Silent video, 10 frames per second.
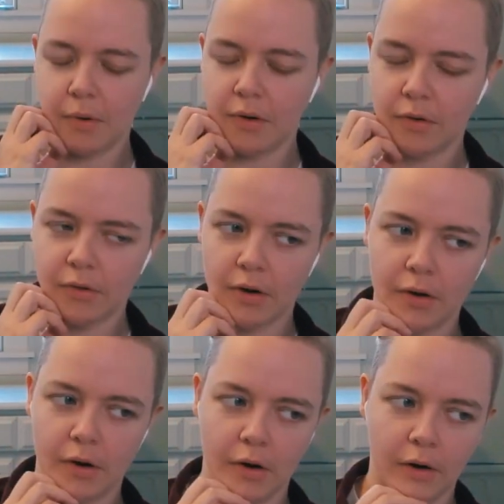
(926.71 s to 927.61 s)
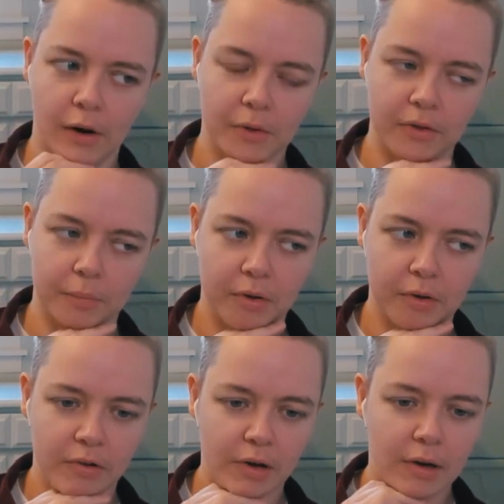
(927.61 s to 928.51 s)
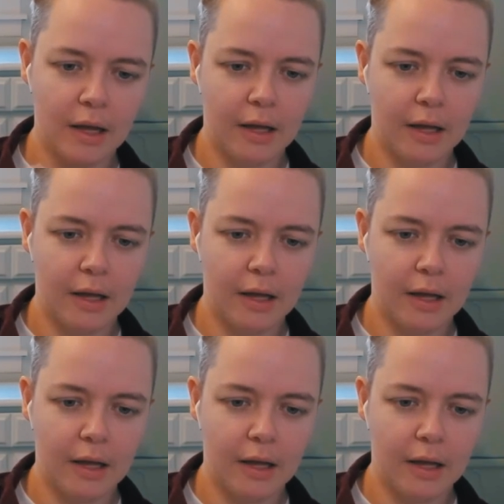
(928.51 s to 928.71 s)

producer or uh, music producer.